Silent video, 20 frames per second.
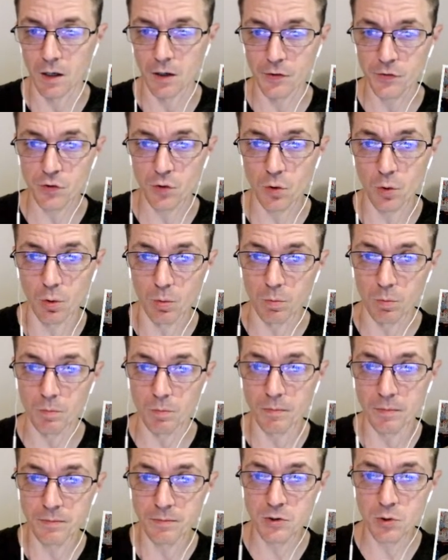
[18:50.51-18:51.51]
So
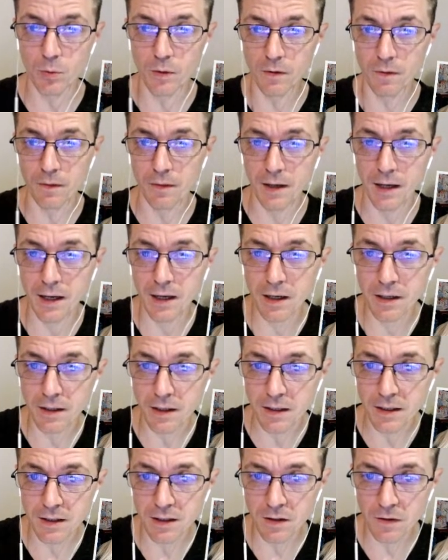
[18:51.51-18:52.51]
doing
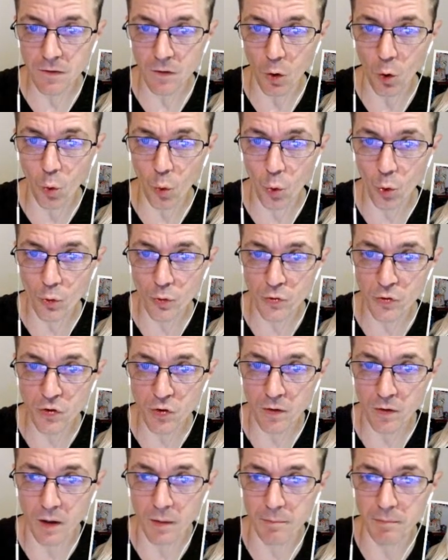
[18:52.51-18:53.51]
that, getting the horn
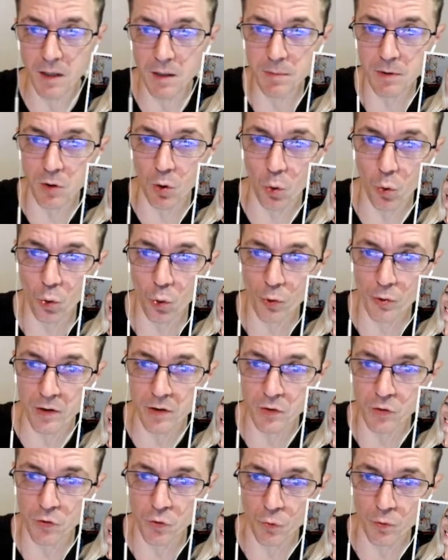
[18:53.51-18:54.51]
so that maybe the horn
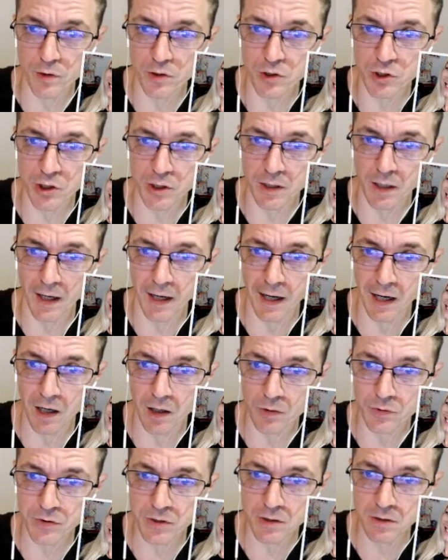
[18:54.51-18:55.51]
is reaching
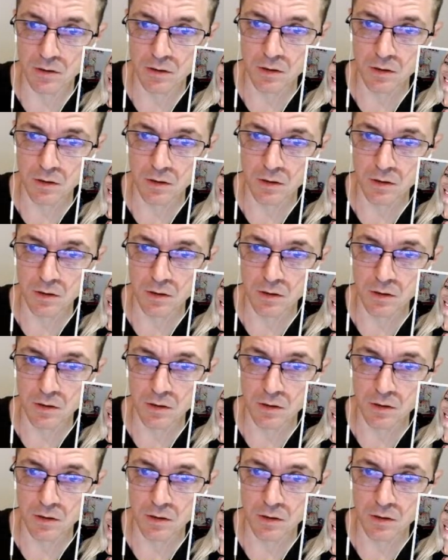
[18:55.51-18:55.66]
out